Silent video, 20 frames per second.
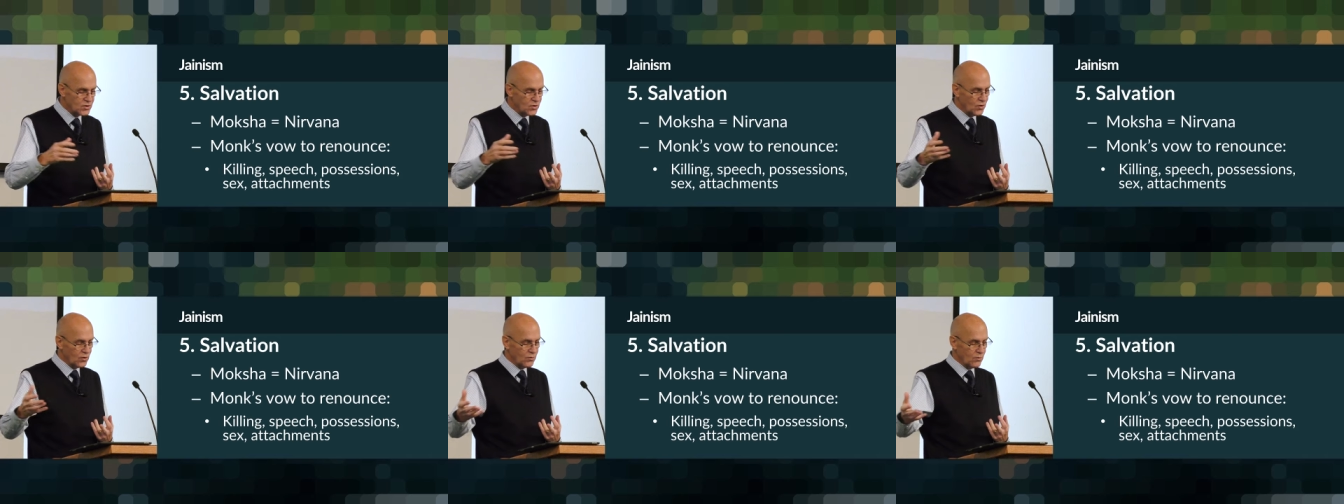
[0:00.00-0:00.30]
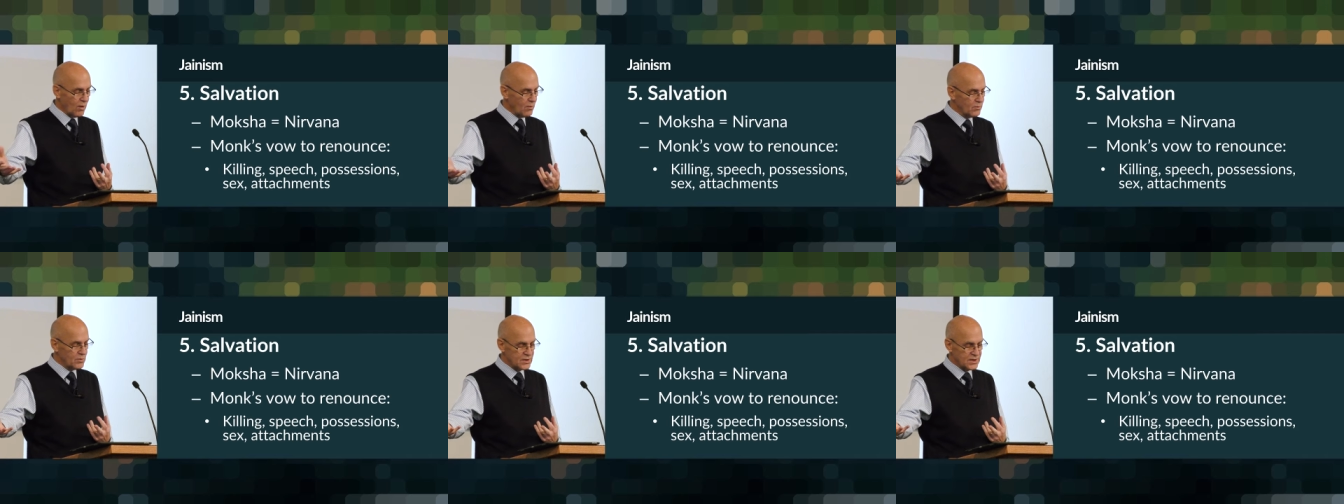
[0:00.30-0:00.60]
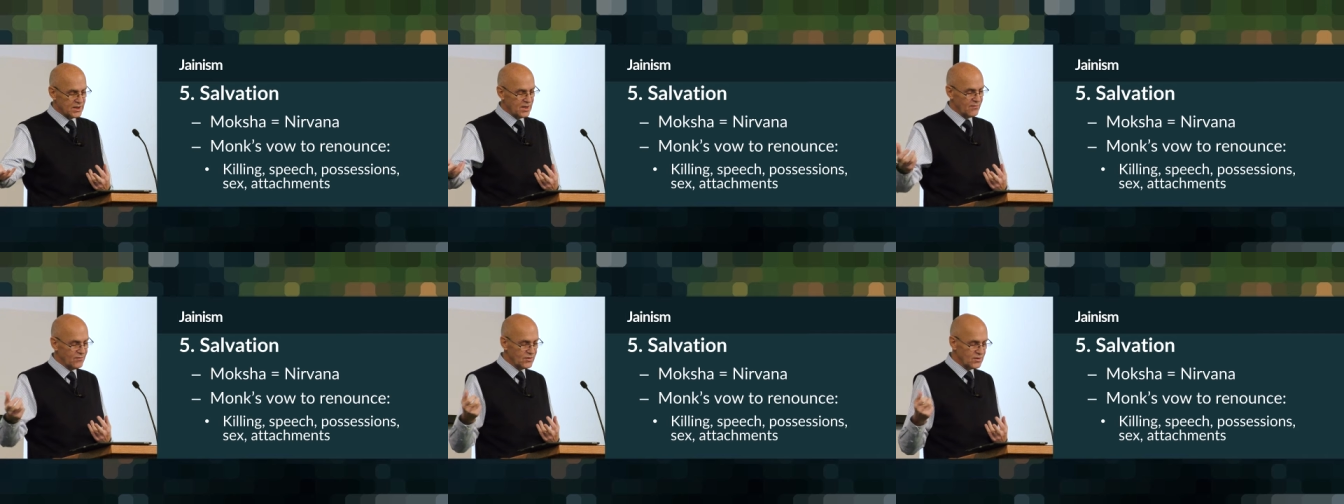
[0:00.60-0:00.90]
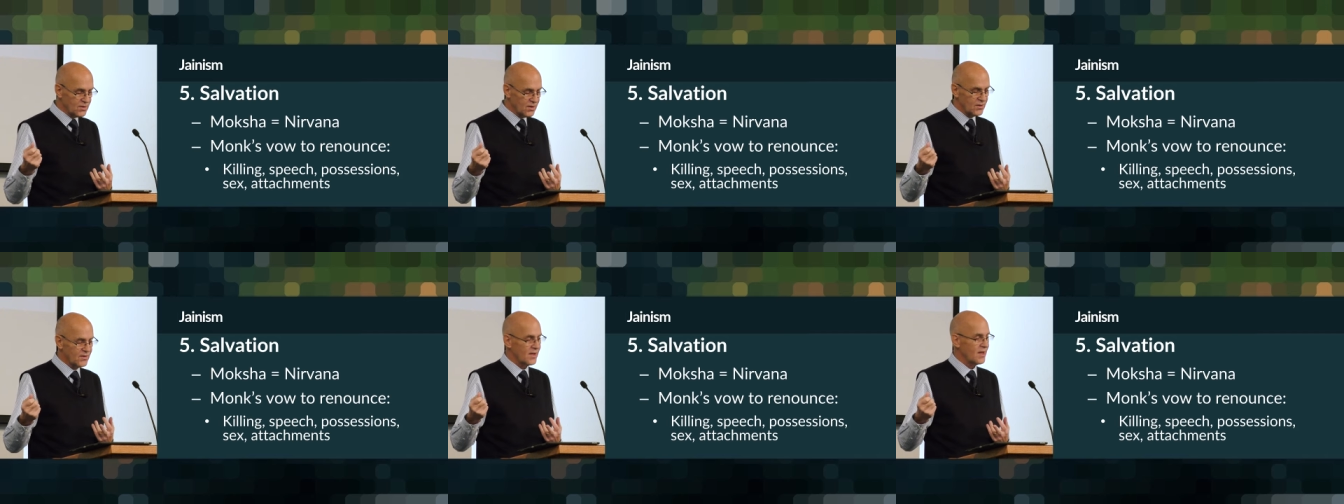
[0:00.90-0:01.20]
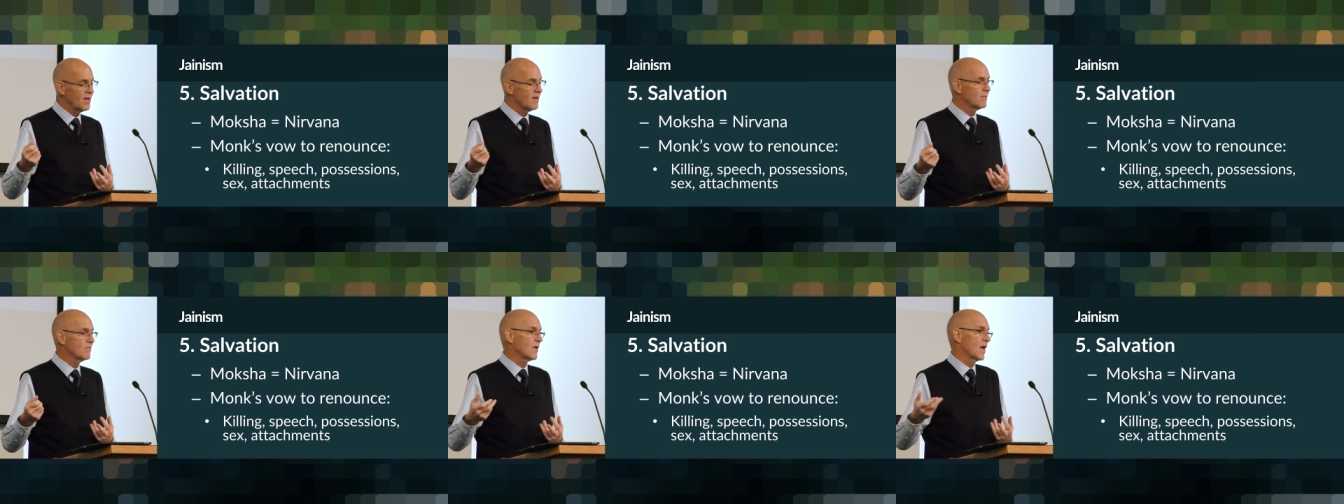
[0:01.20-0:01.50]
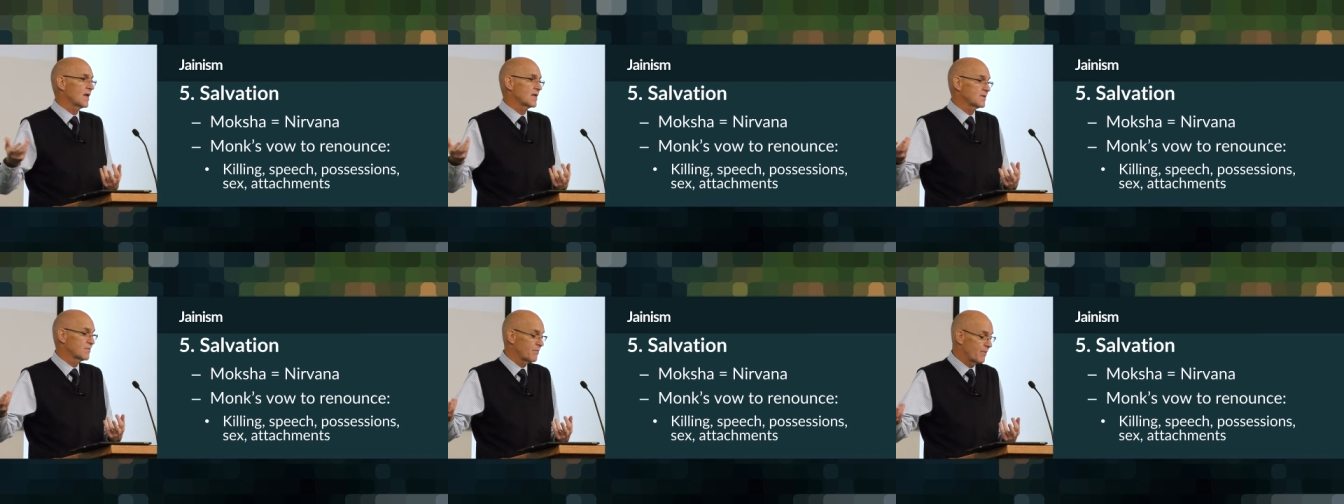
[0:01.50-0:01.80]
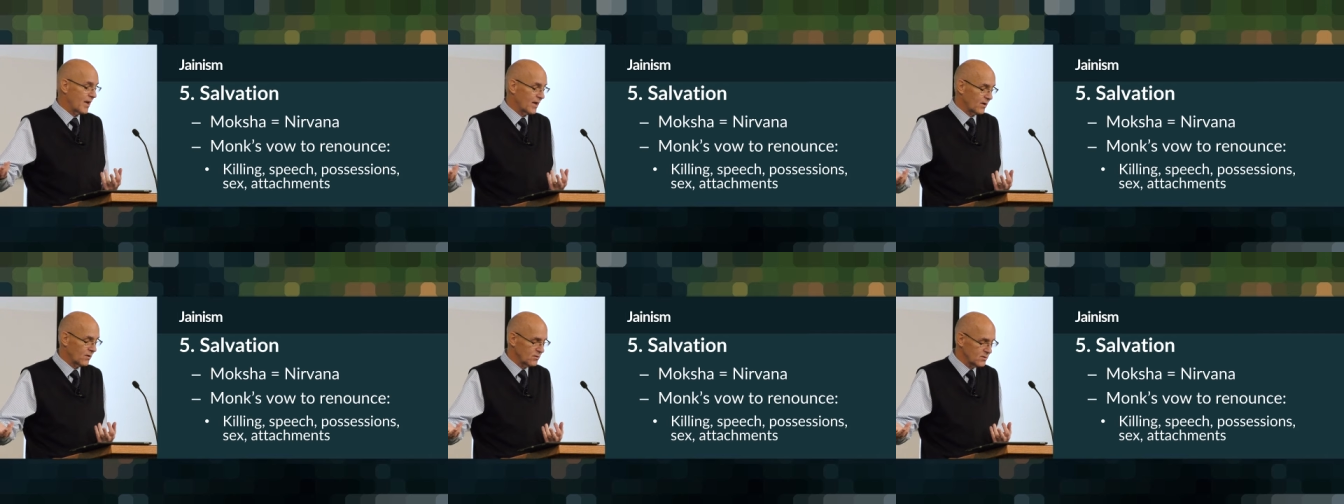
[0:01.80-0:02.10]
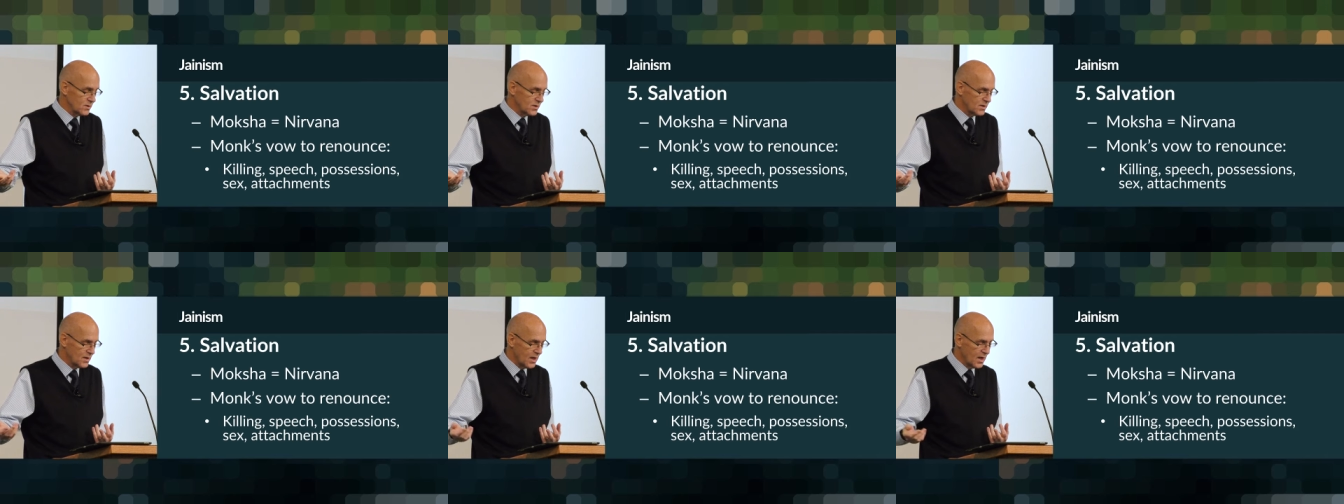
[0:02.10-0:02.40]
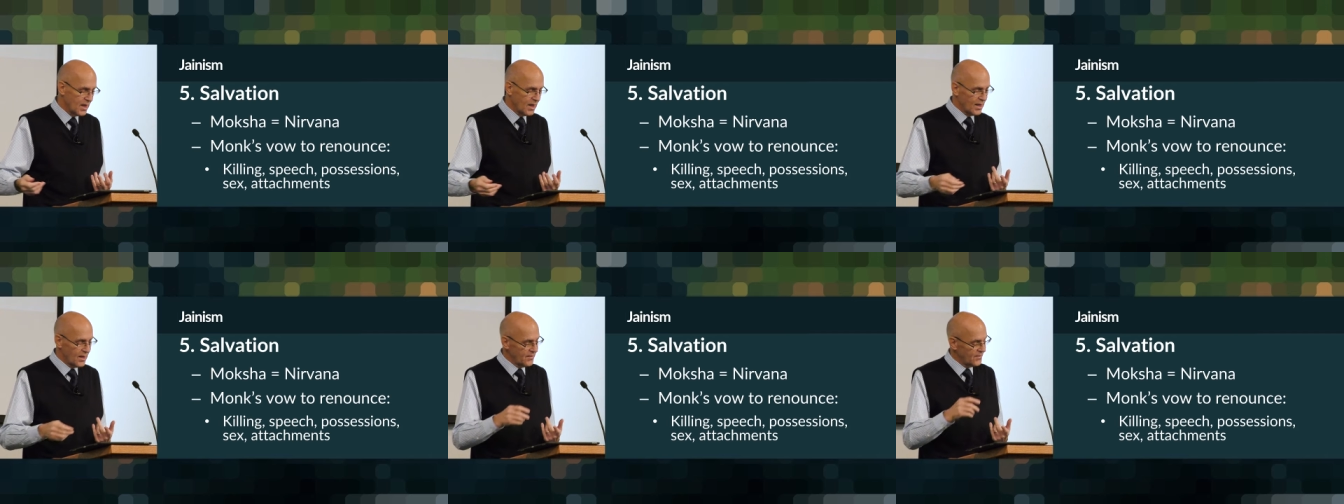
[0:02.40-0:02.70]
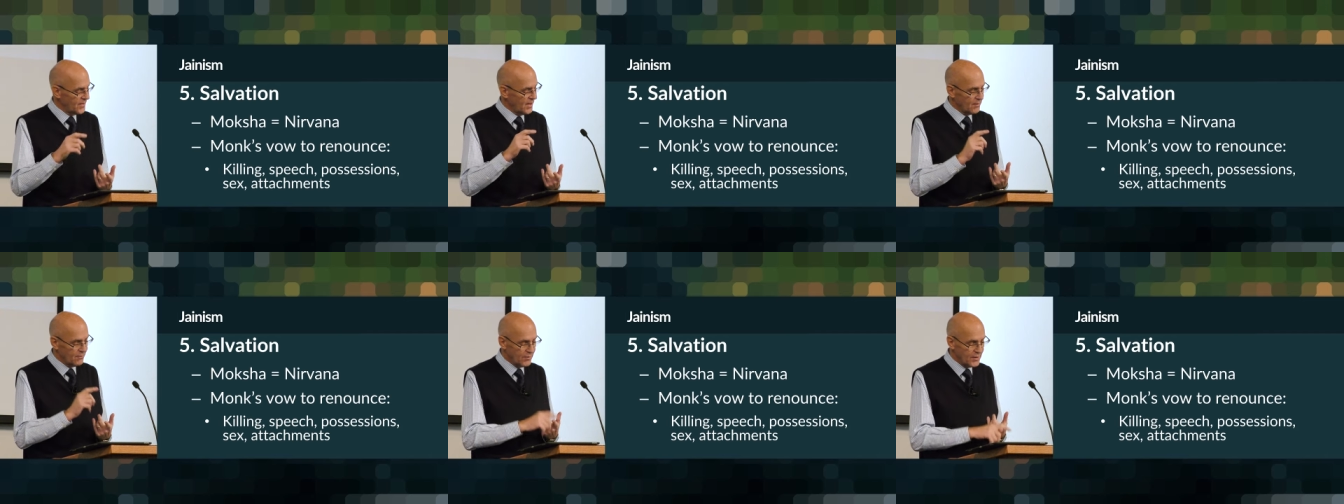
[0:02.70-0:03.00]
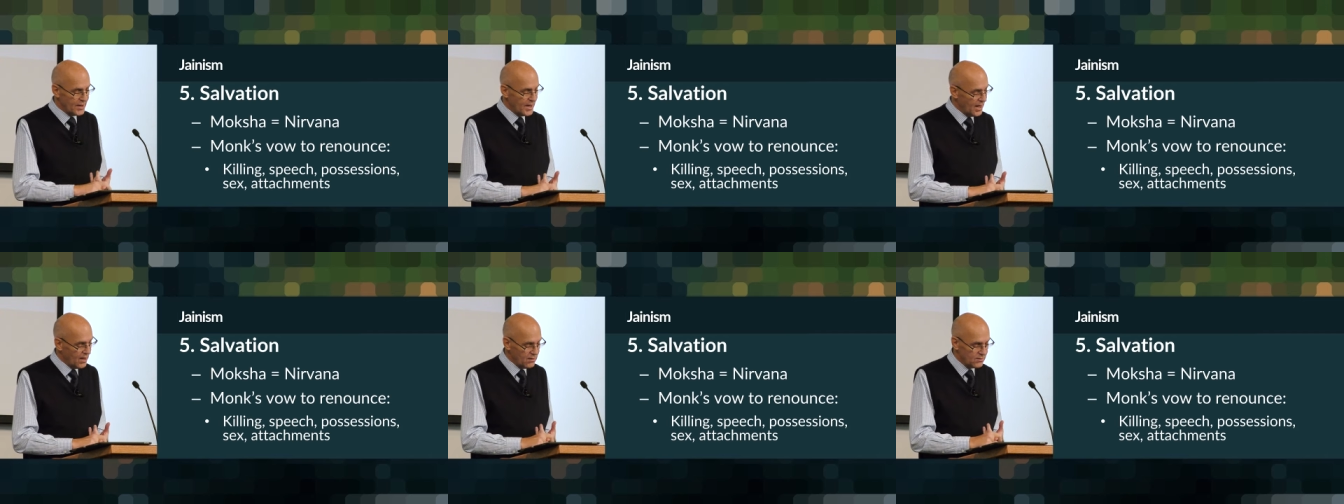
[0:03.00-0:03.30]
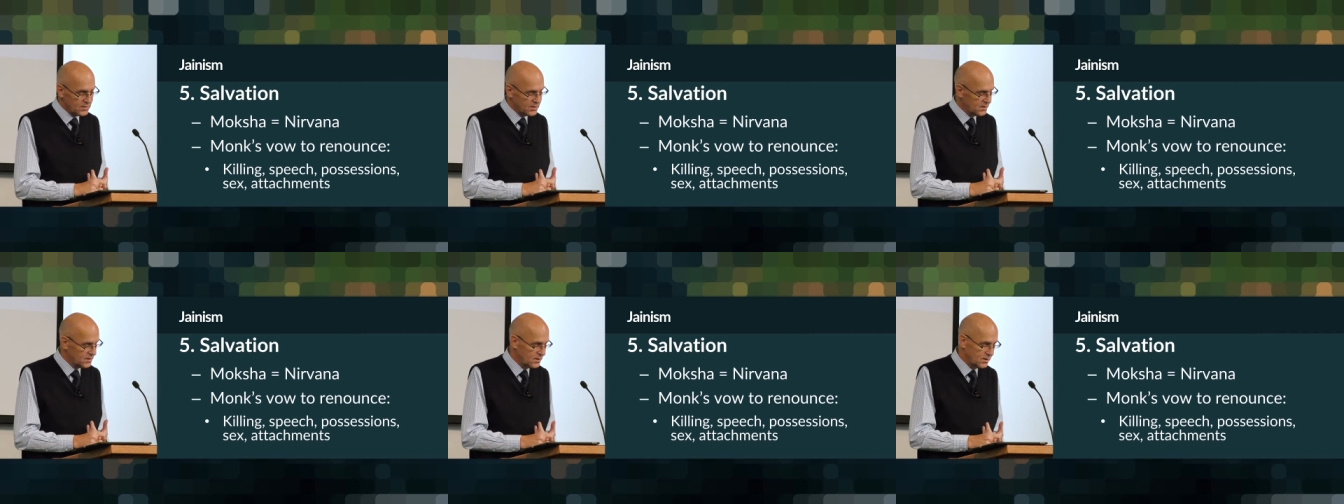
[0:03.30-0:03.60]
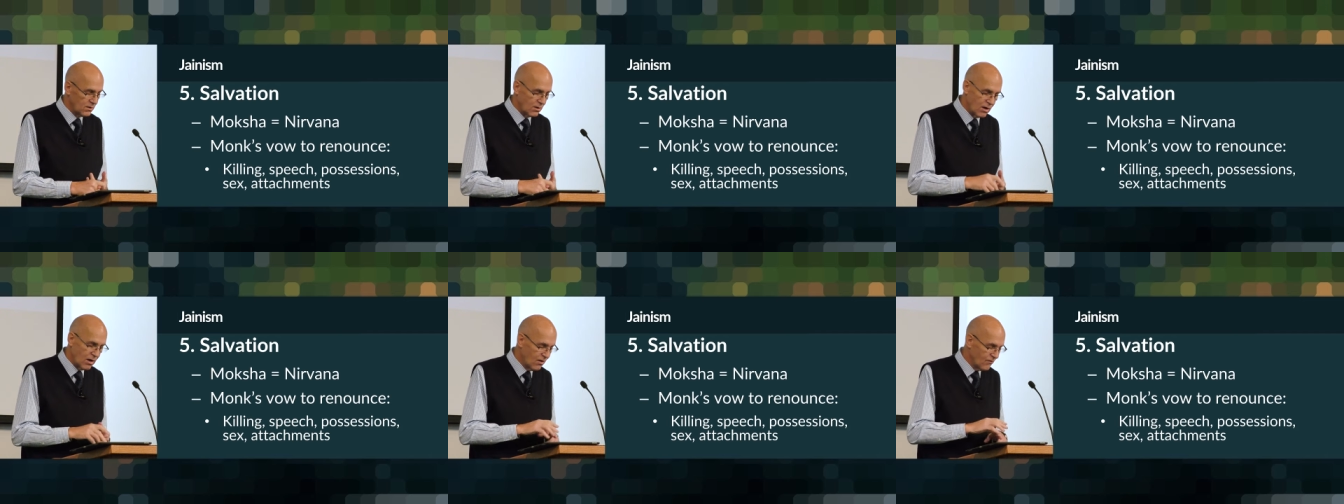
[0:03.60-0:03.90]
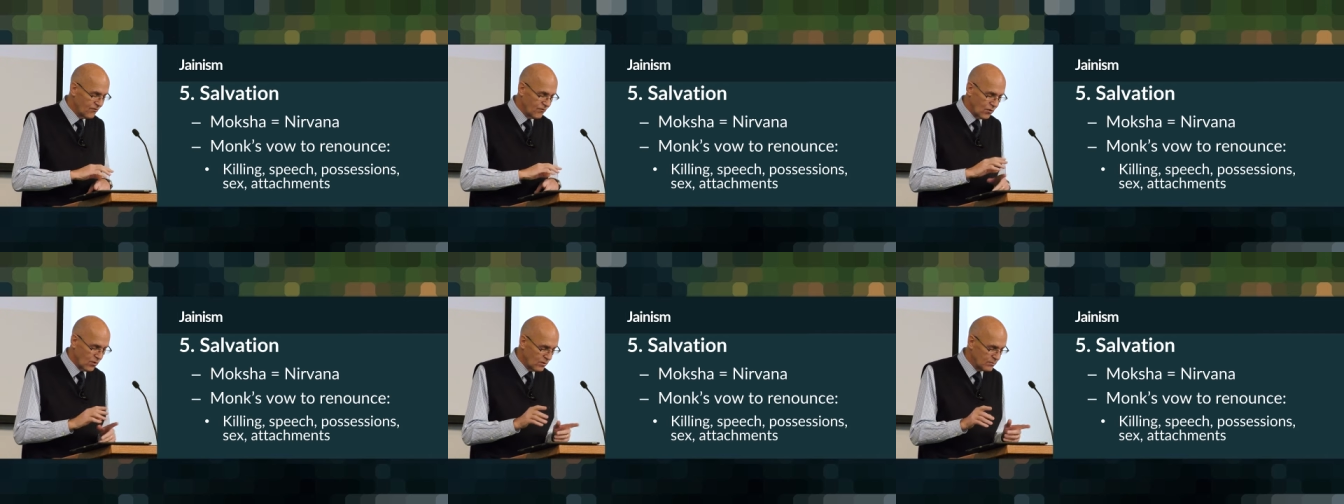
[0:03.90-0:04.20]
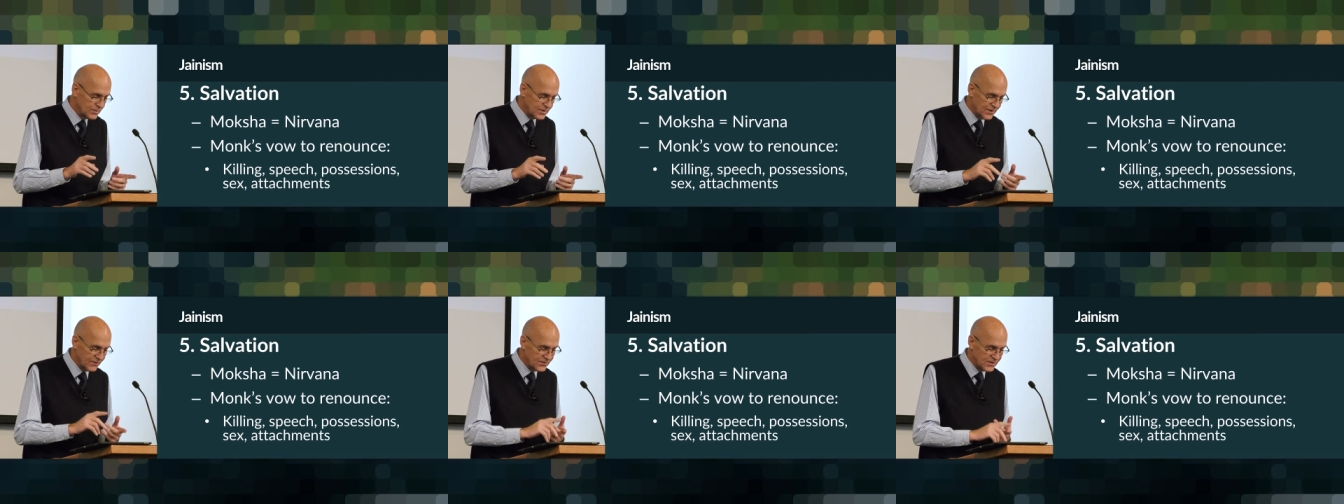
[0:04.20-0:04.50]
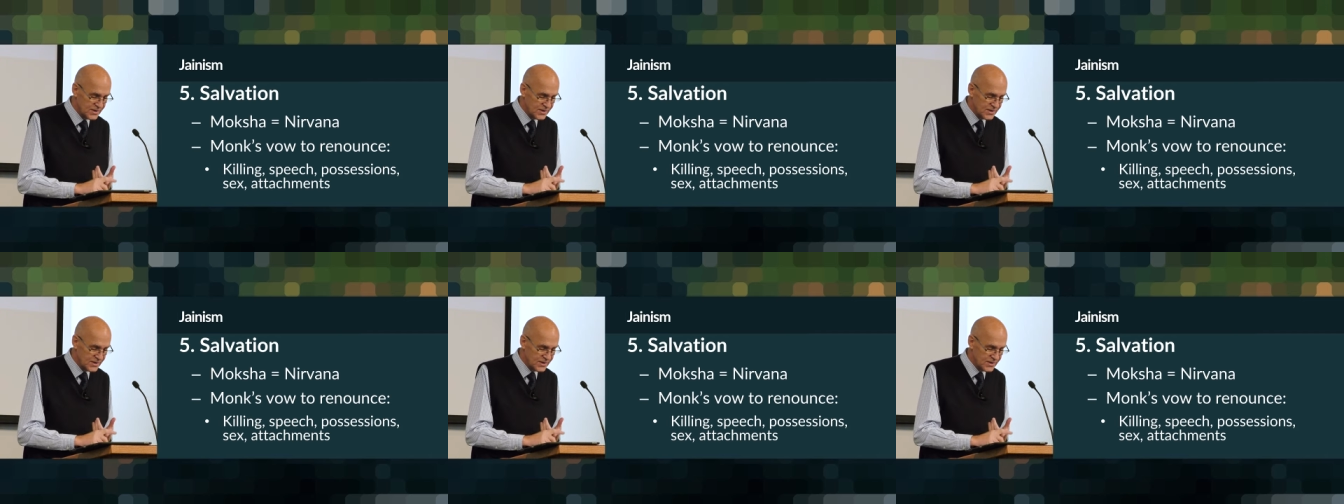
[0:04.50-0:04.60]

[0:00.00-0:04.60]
took what was given to them as beggars. They renounced all forms of